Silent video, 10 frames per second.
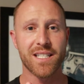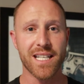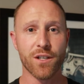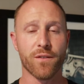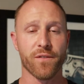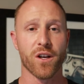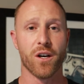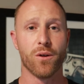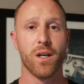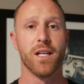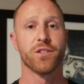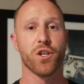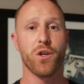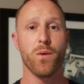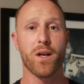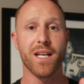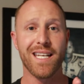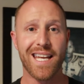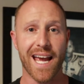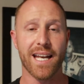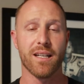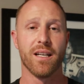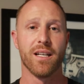deal flow so you can get